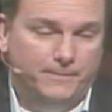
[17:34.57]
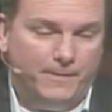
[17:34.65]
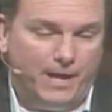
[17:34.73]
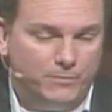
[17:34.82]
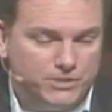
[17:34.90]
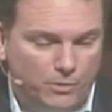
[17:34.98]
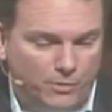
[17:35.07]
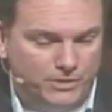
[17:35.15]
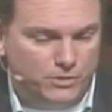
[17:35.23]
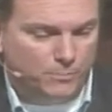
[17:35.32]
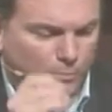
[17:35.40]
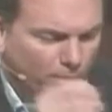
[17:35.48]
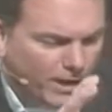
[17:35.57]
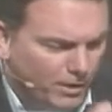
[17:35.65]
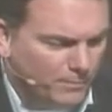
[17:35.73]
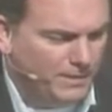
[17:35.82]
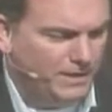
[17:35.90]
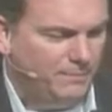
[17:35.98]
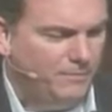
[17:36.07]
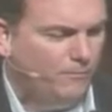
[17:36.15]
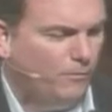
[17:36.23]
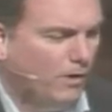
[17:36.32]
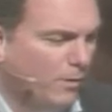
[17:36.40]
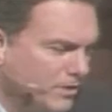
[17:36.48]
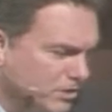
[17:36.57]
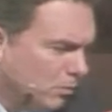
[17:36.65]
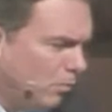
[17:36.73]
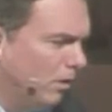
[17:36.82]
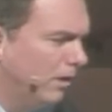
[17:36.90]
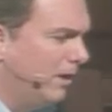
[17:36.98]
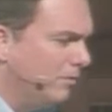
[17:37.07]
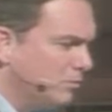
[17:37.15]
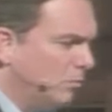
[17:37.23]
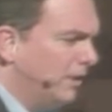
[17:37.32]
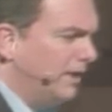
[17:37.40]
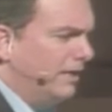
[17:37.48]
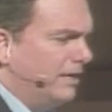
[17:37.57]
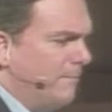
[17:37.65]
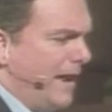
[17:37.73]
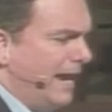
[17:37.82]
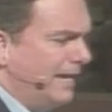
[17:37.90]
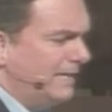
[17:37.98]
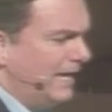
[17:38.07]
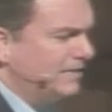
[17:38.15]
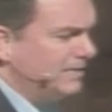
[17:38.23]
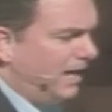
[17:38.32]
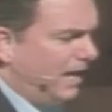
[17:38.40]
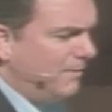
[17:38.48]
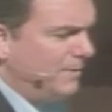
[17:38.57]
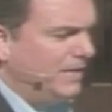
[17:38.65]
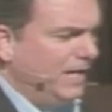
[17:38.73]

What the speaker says: I was going to a prayer meeting before I went to work. I was working at a bank at that time, and